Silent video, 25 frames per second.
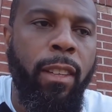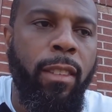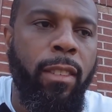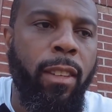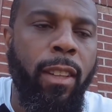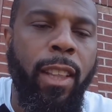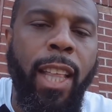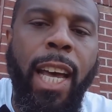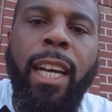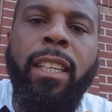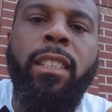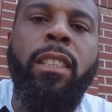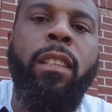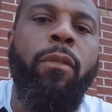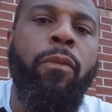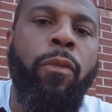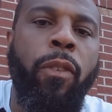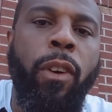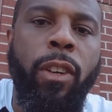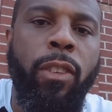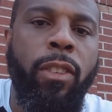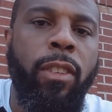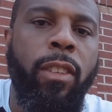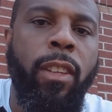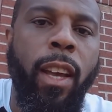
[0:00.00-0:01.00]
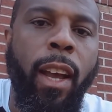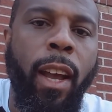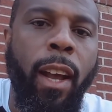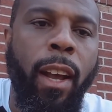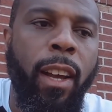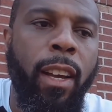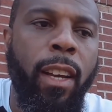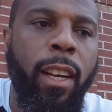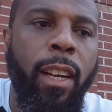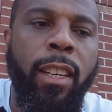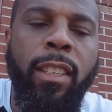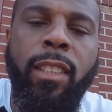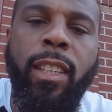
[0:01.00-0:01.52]
So that's the first thing.
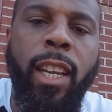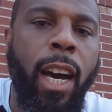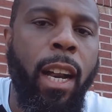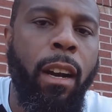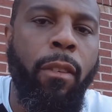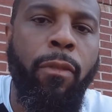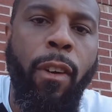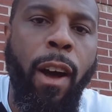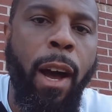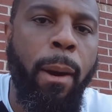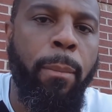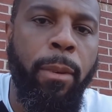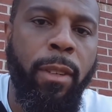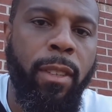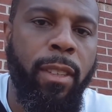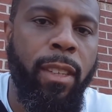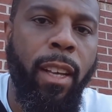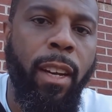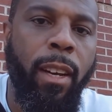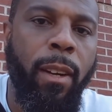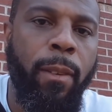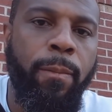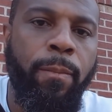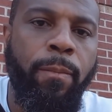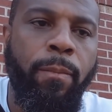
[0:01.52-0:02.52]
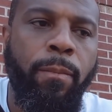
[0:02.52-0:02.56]
He's not a 5%er.